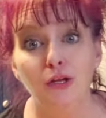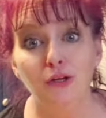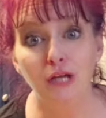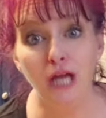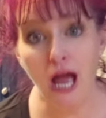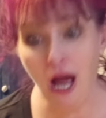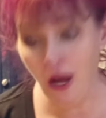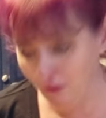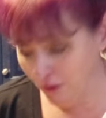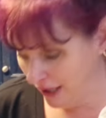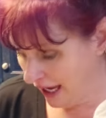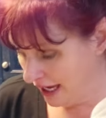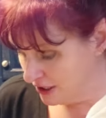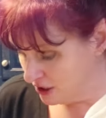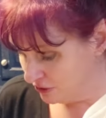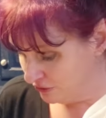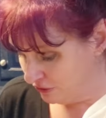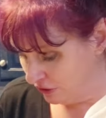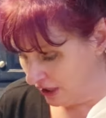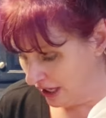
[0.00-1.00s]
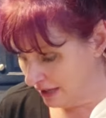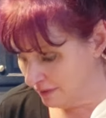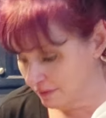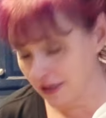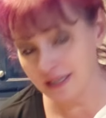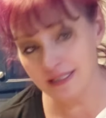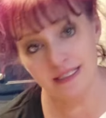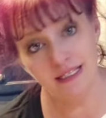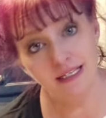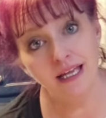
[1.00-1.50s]
The only Angel food cake
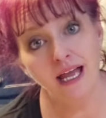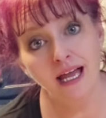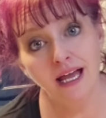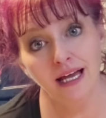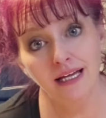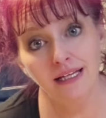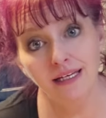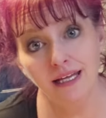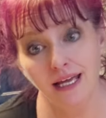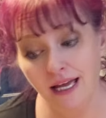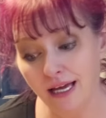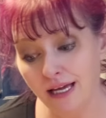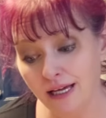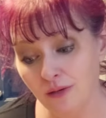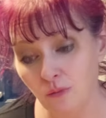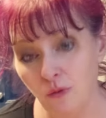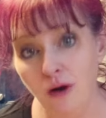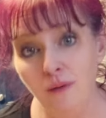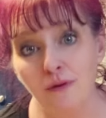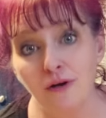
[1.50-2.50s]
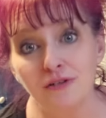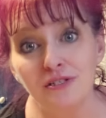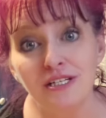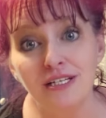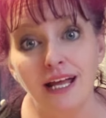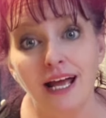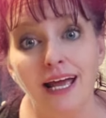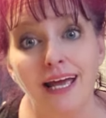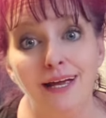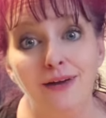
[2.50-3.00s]
mix they had at Walmart
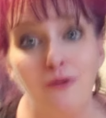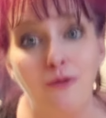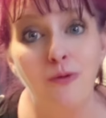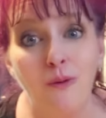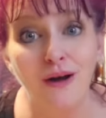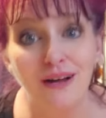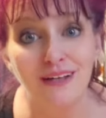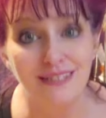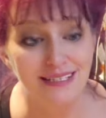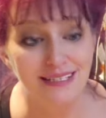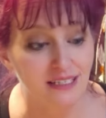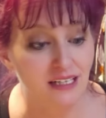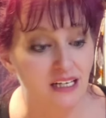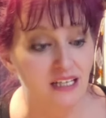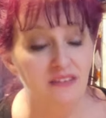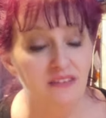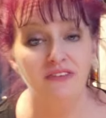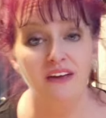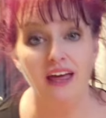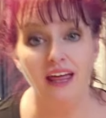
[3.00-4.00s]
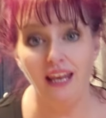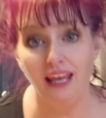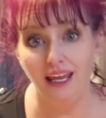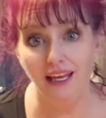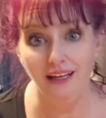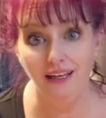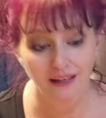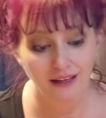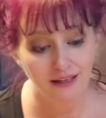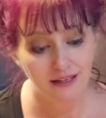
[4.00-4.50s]
today was the
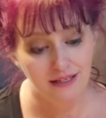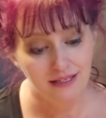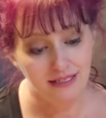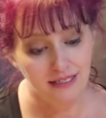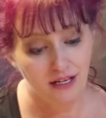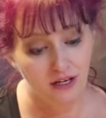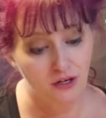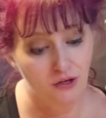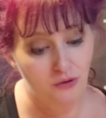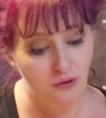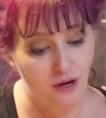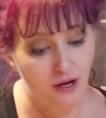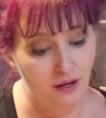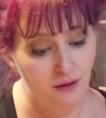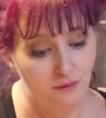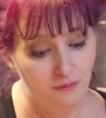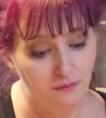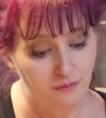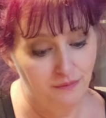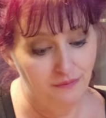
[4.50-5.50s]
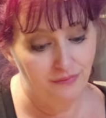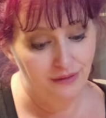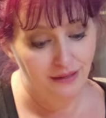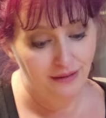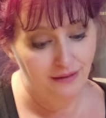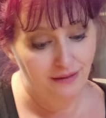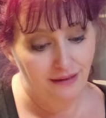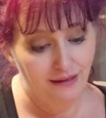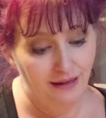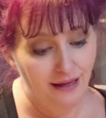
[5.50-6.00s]
confetti. So
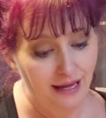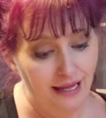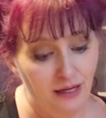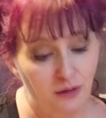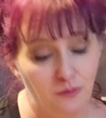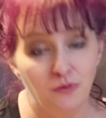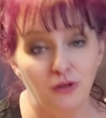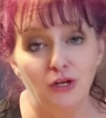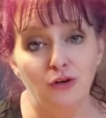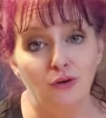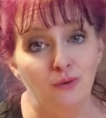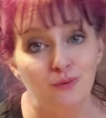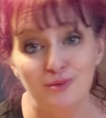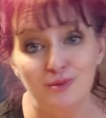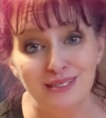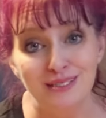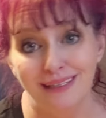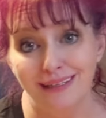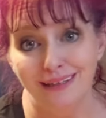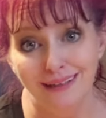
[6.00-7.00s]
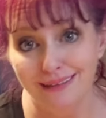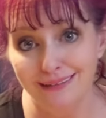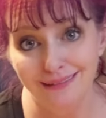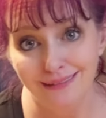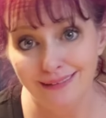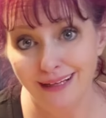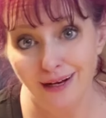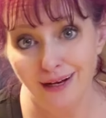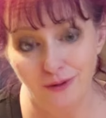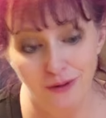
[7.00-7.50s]
I don't think you're going to see it.
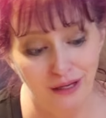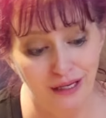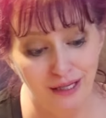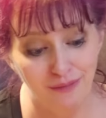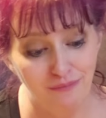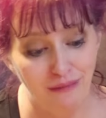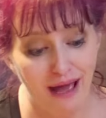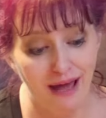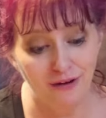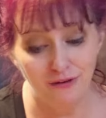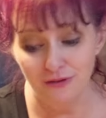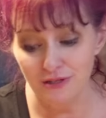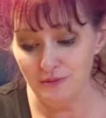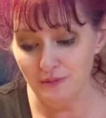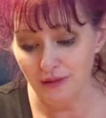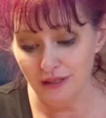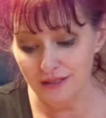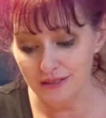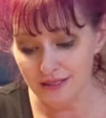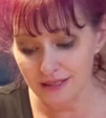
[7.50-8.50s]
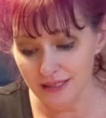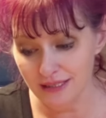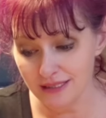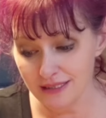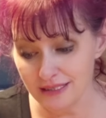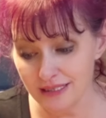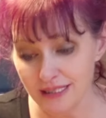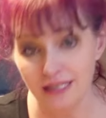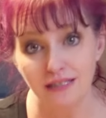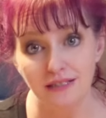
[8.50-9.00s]
I don't think it matters because
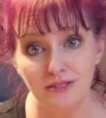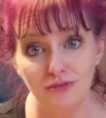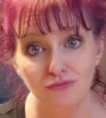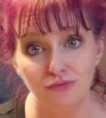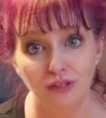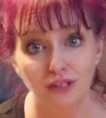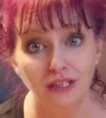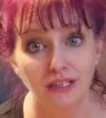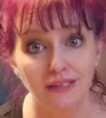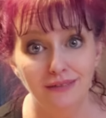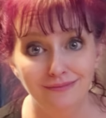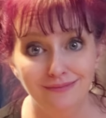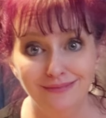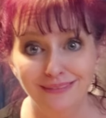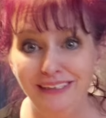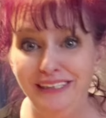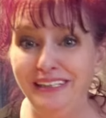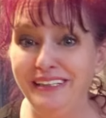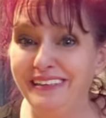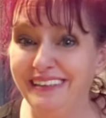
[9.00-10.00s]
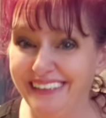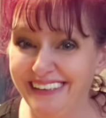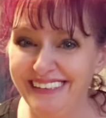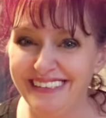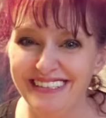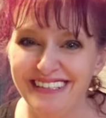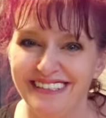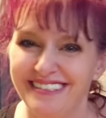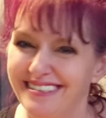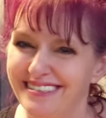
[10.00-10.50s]
it gets really,
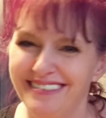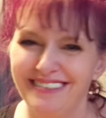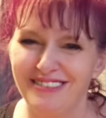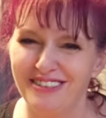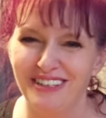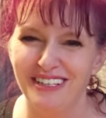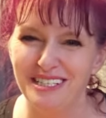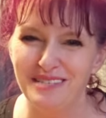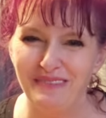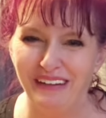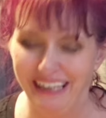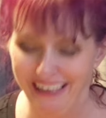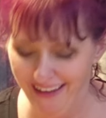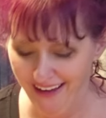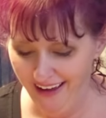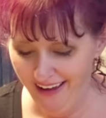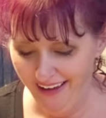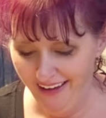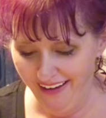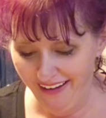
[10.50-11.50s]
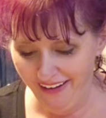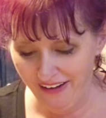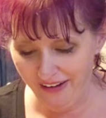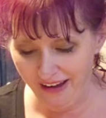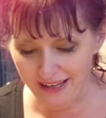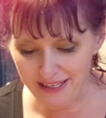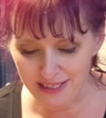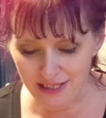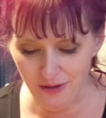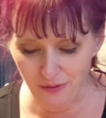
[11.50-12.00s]
just trust me.
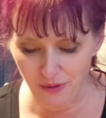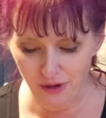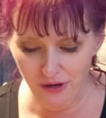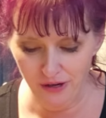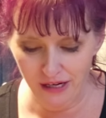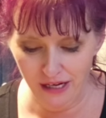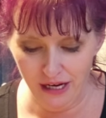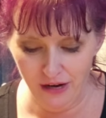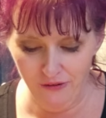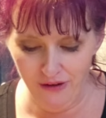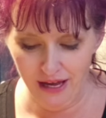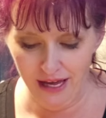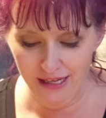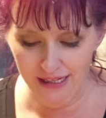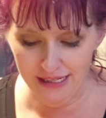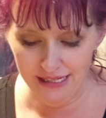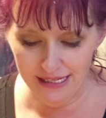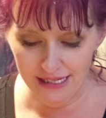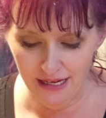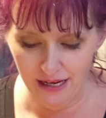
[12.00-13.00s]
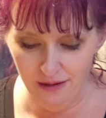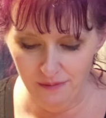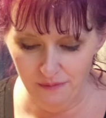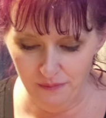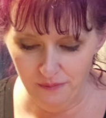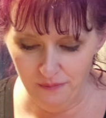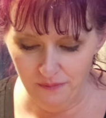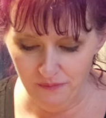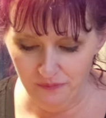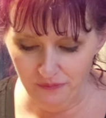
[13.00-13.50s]
Okay, so we're going to go ahead and dump
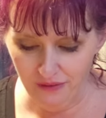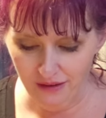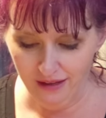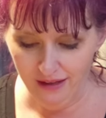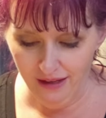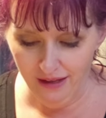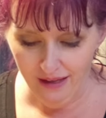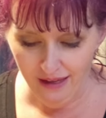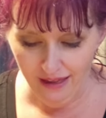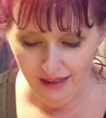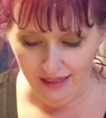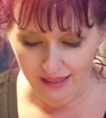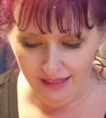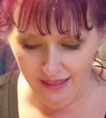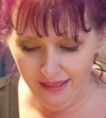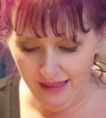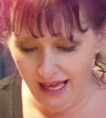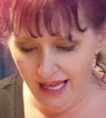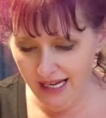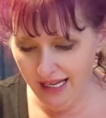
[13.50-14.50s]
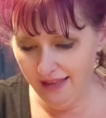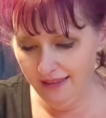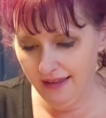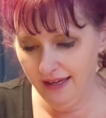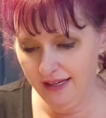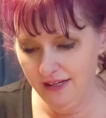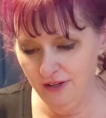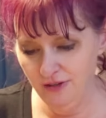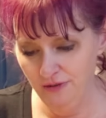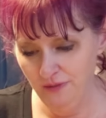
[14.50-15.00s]
that in
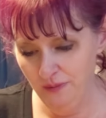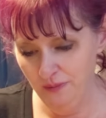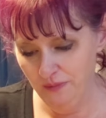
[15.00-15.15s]
there